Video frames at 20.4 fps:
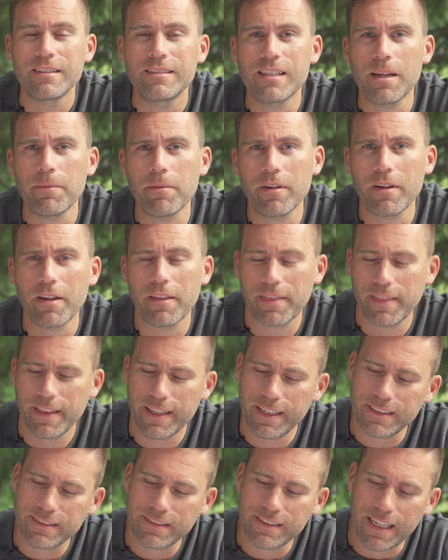Some of the
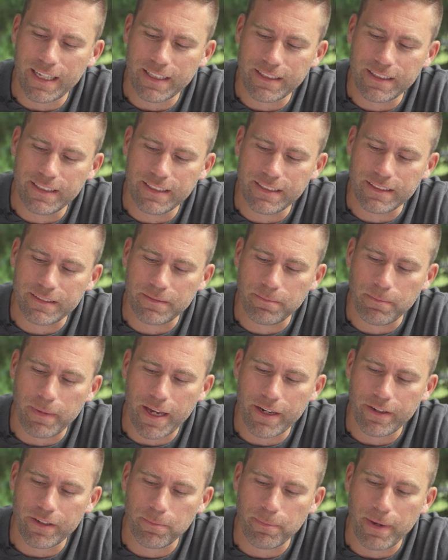things that this
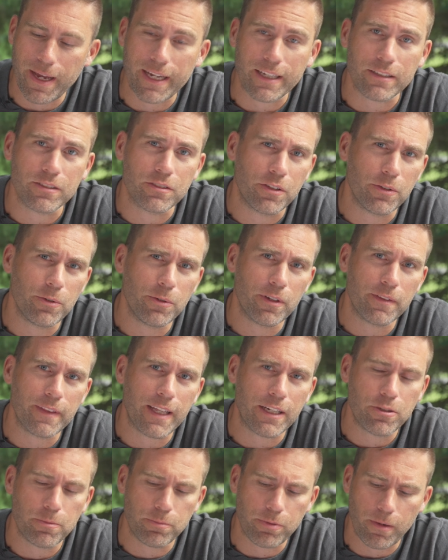battery pack is doing
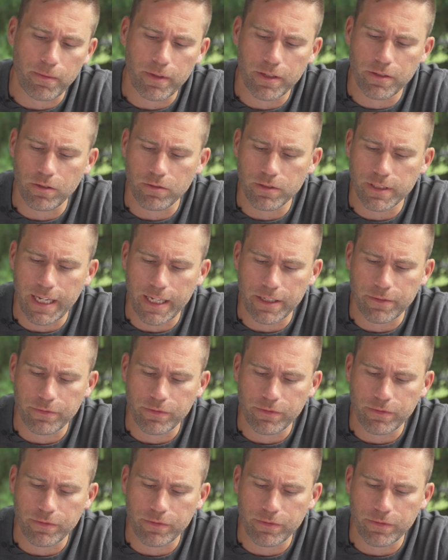that you probably don't get